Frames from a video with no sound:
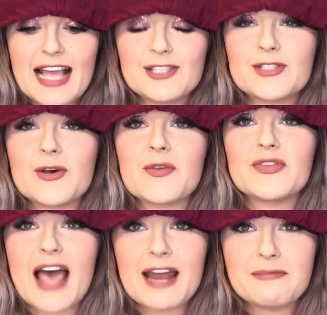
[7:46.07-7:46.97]
And so
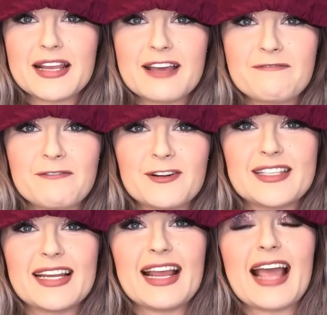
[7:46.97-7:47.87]
that'd be it for
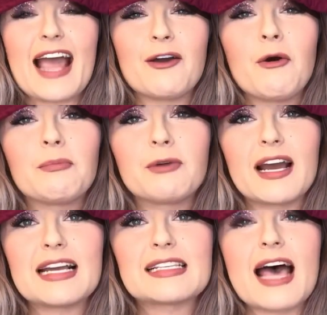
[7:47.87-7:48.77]
today. I hope you
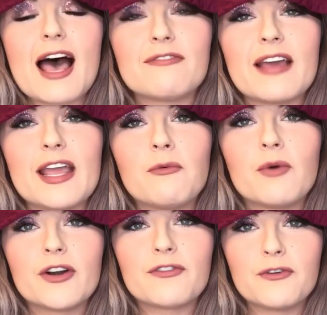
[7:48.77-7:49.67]
guys have a
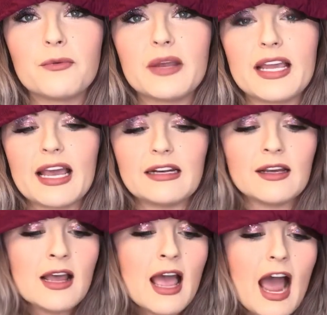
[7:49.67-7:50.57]
wonderful weekend.
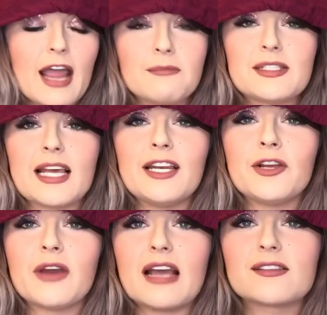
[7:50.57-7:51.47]
I am sending
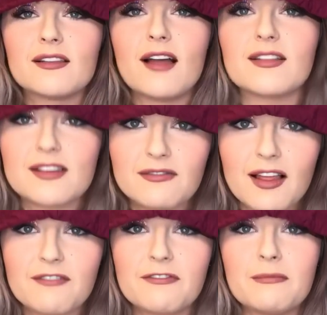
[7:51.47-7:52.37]
you guys lots of
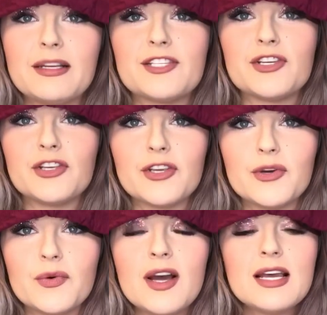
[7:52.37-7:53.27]
love from me to
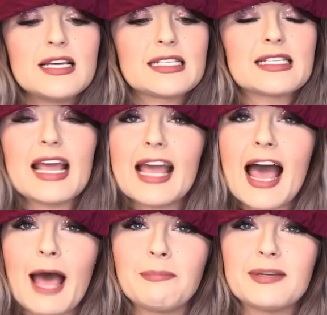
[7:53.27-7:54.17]
you. Stay
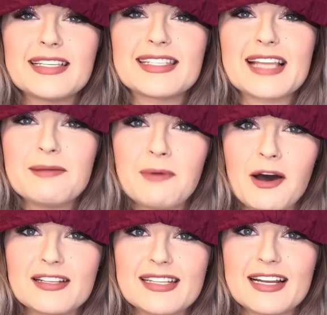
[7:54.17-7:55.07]
happy, stay
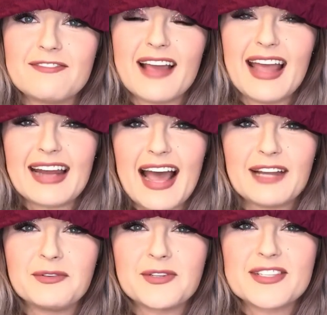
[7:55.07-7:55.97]
positive, and
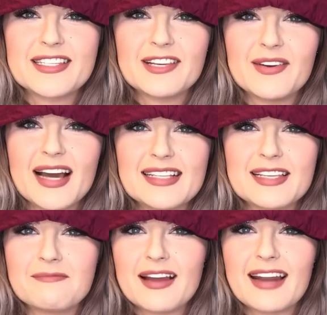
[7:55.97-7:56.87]
I will see you guys
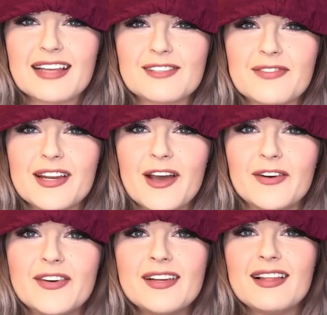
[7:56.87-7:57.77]
in my next
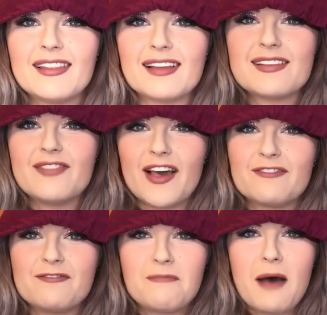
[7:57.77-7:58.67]
video. Lots of
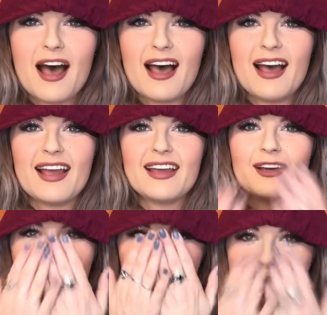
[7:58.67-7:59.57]
love. Bye.
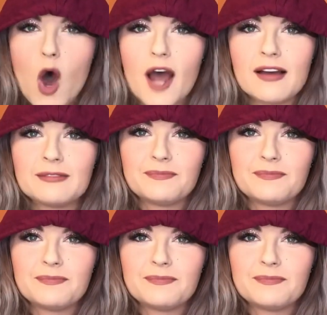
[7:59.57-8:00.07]
Mwah.